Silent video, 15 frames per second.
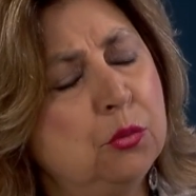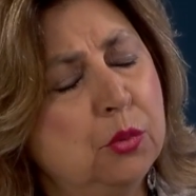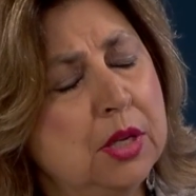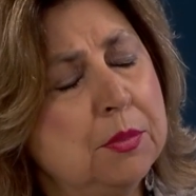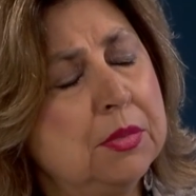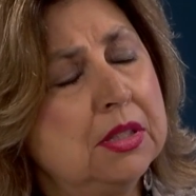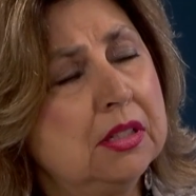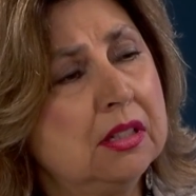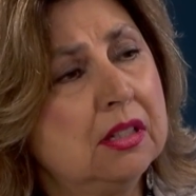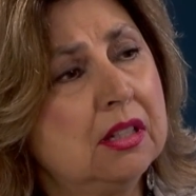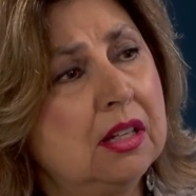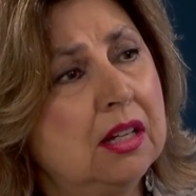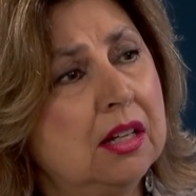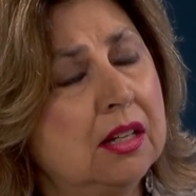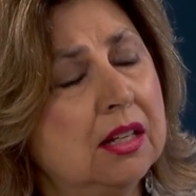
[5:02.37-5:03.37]
women
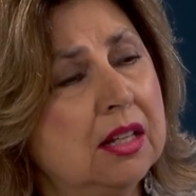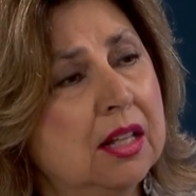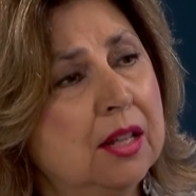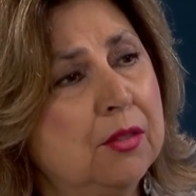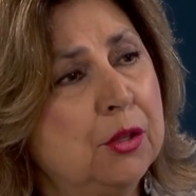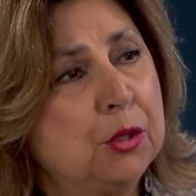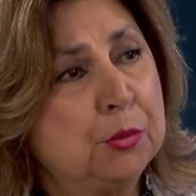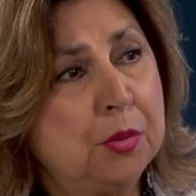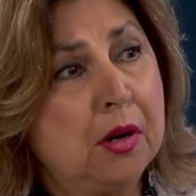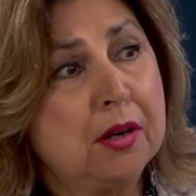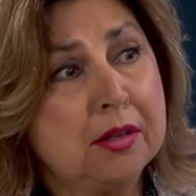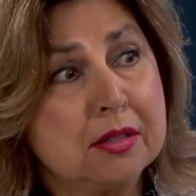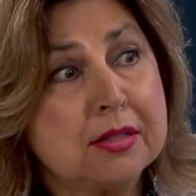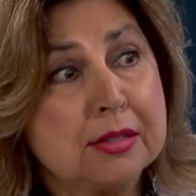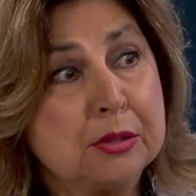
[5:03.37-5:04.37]
uh, that are part
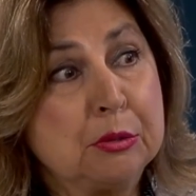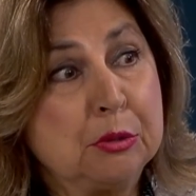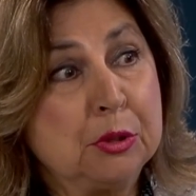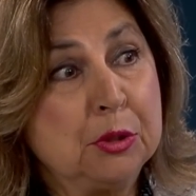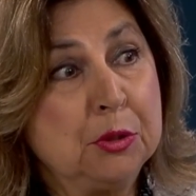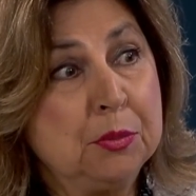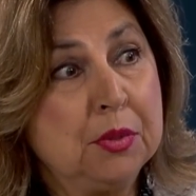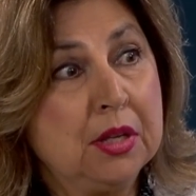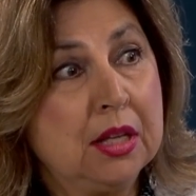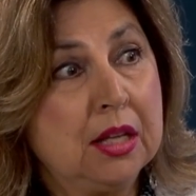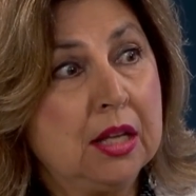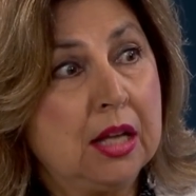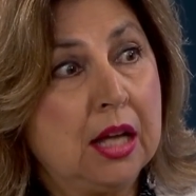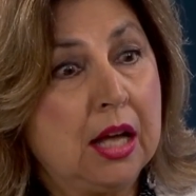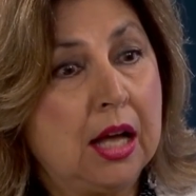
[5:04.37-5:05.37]
of this group. Mm -hmm.
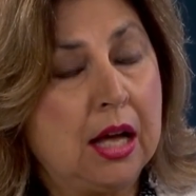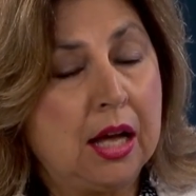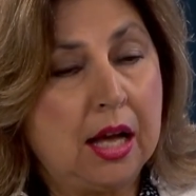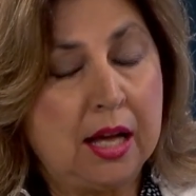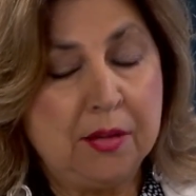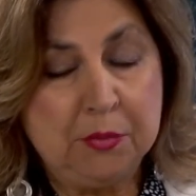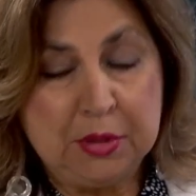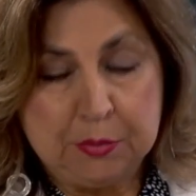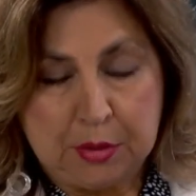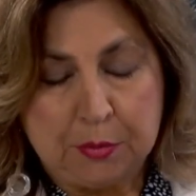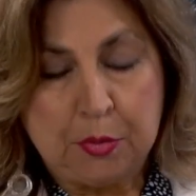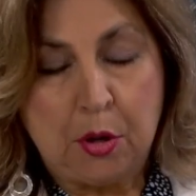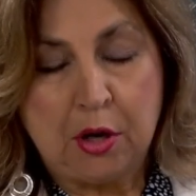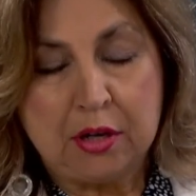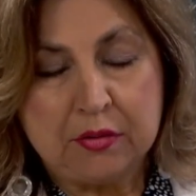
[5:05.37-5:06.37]
uh, I've been a
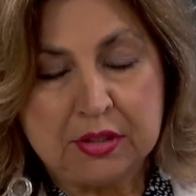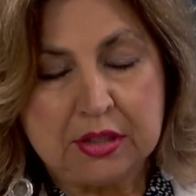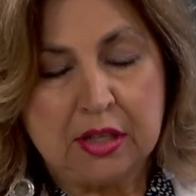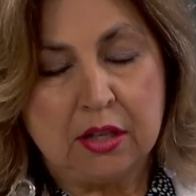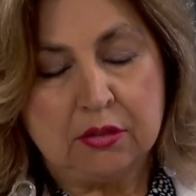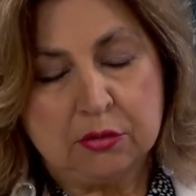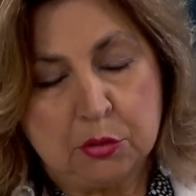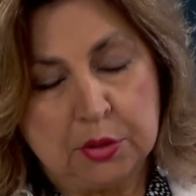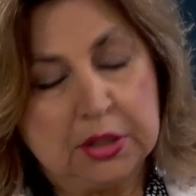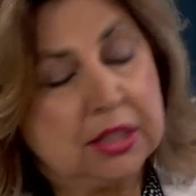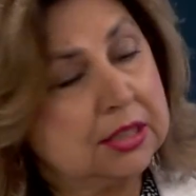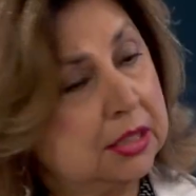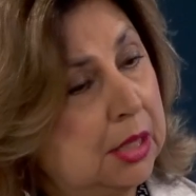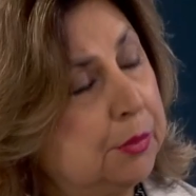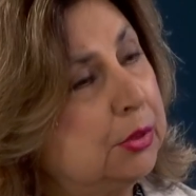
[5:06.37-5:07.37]
part of it now, going on
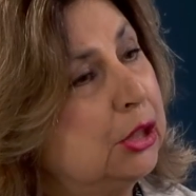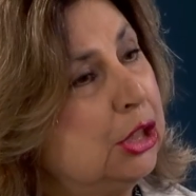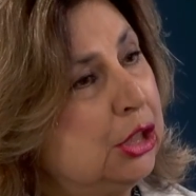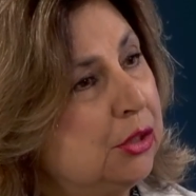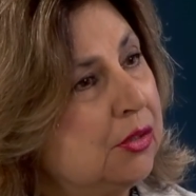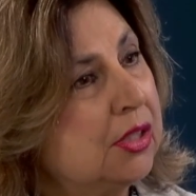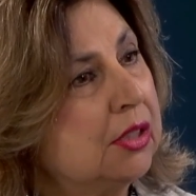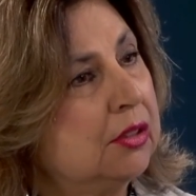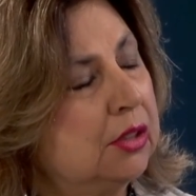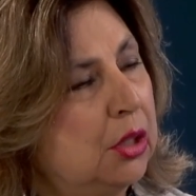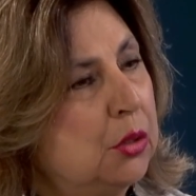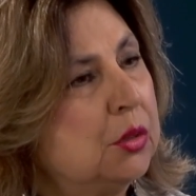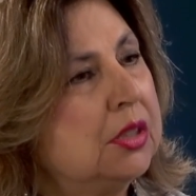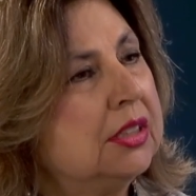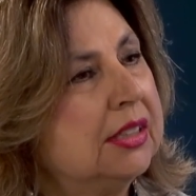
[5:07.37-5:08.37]
a couple of years here
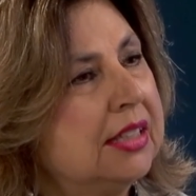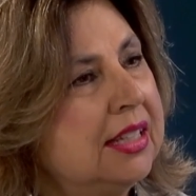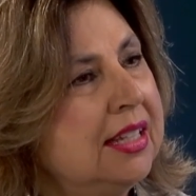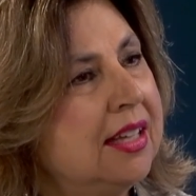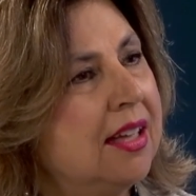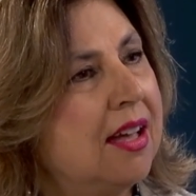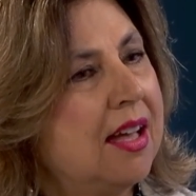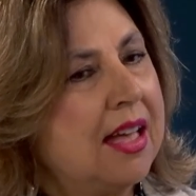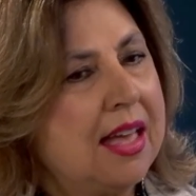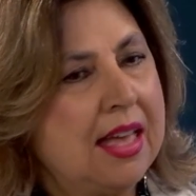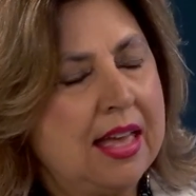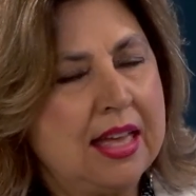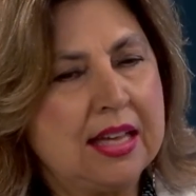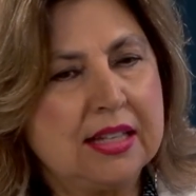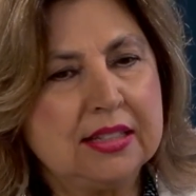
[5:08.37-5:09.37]
locally.
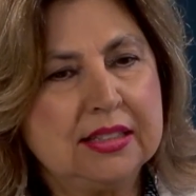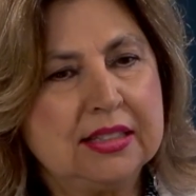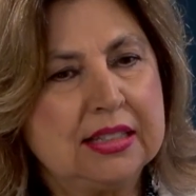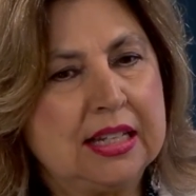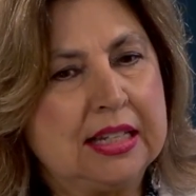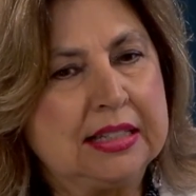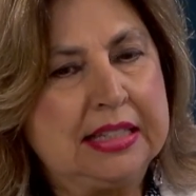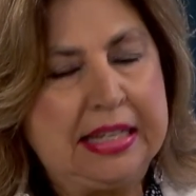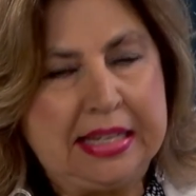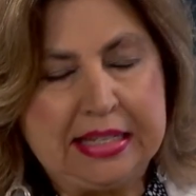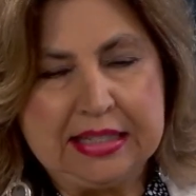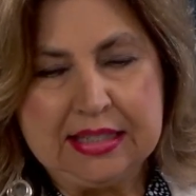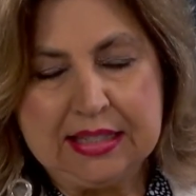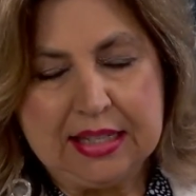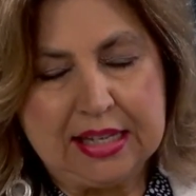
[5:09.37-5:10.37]
And
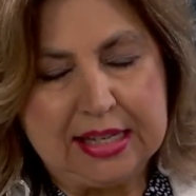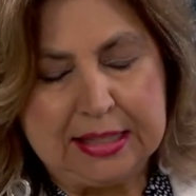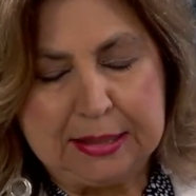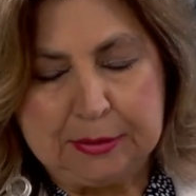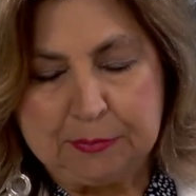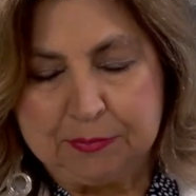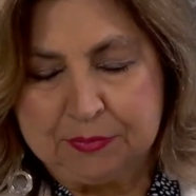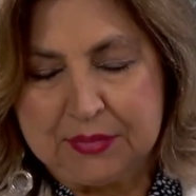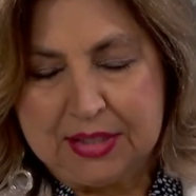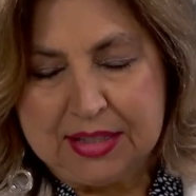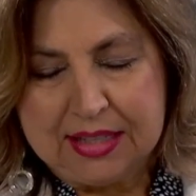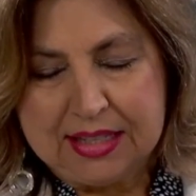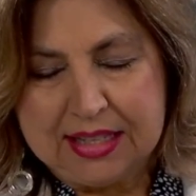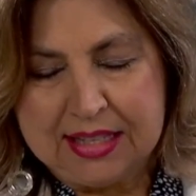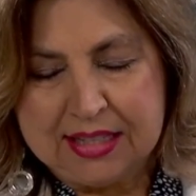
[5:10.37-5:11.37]
again, um,
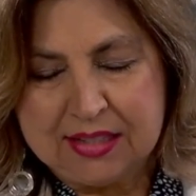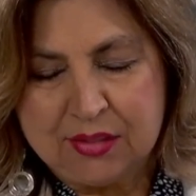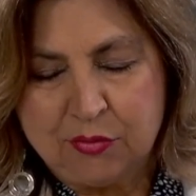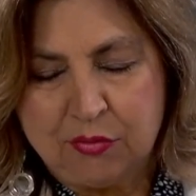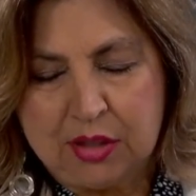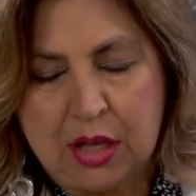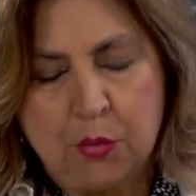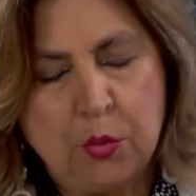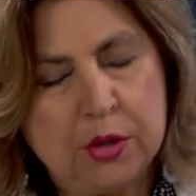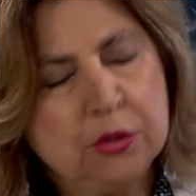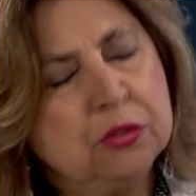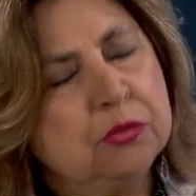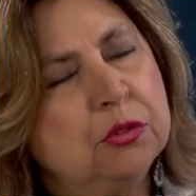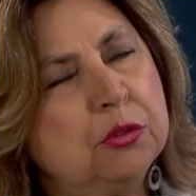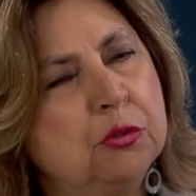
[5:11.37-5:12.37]
it's a
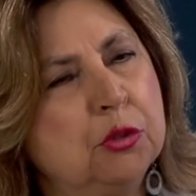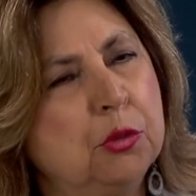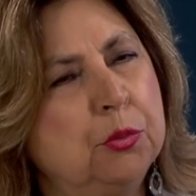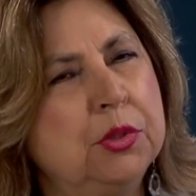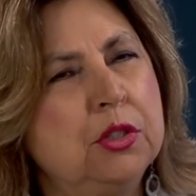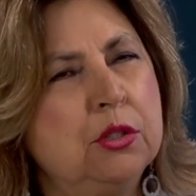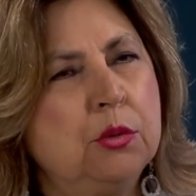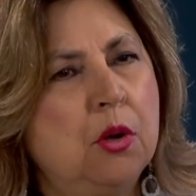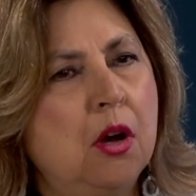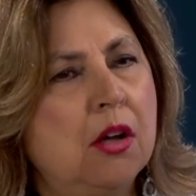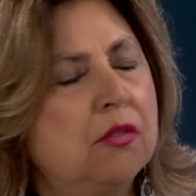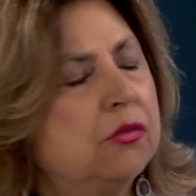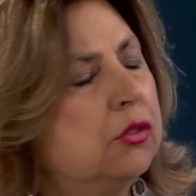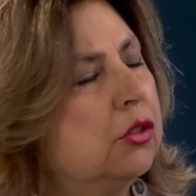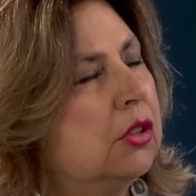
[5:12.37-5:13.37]
wonderful group. We do
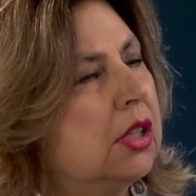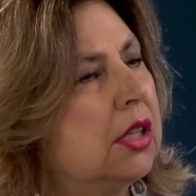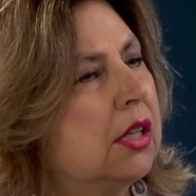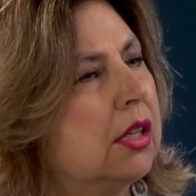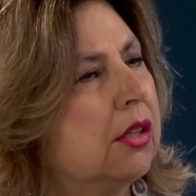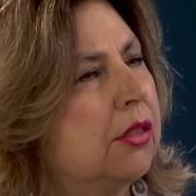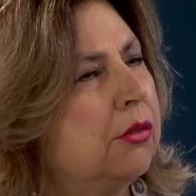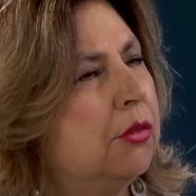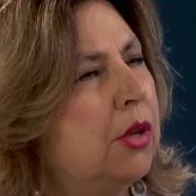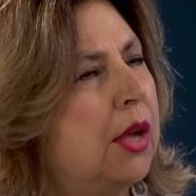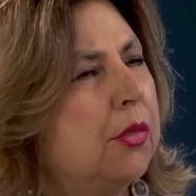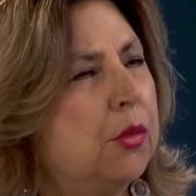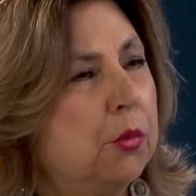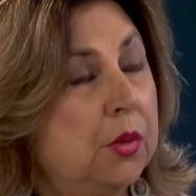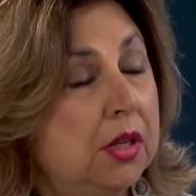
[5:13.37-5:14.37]
offer uh, throughout
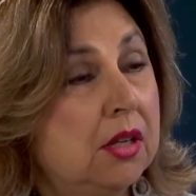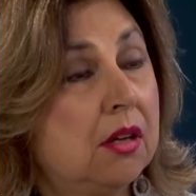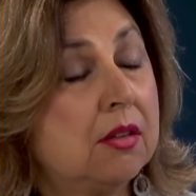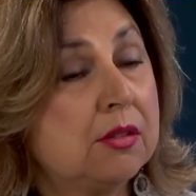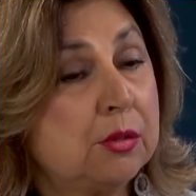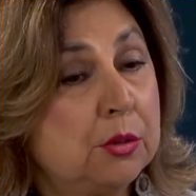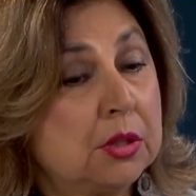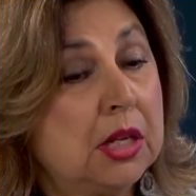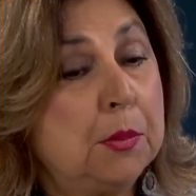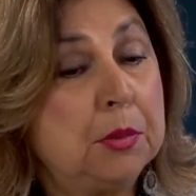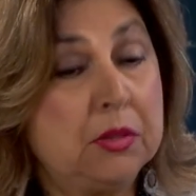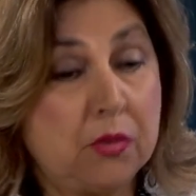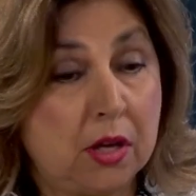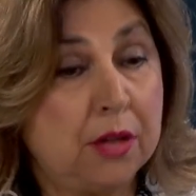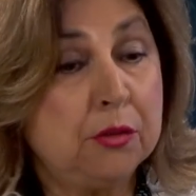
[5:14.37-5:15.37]
the week also a couple
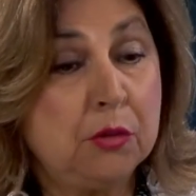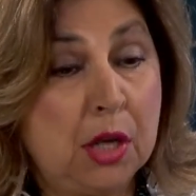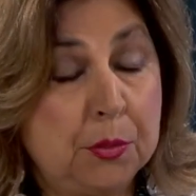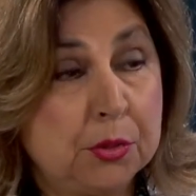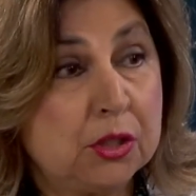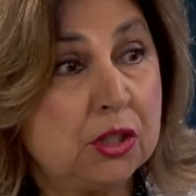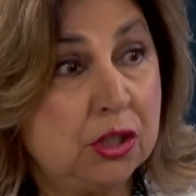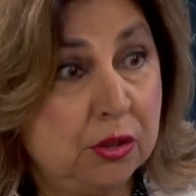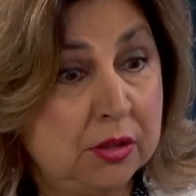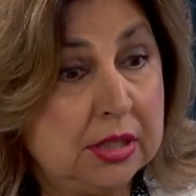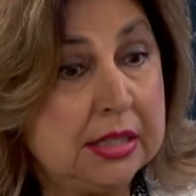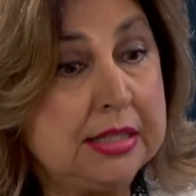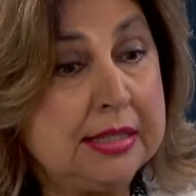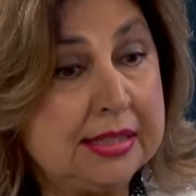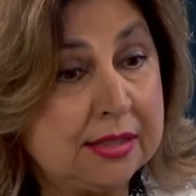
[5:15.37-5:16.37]
of other opportunities. Right, you
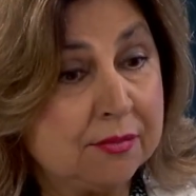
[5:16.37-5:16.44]
have a couple